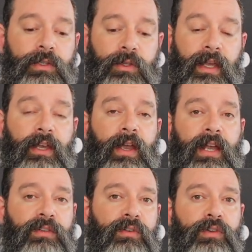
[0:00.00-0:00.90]
So thank you
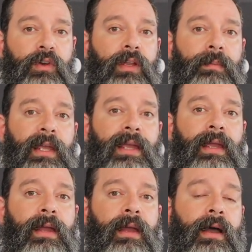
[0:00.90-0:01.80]
guys for joining
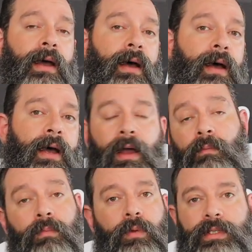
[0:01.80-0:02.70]
me. I
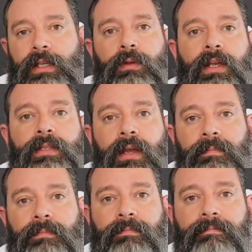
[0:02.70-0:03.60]
will see you next
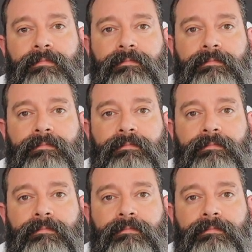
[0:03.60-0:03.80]
time.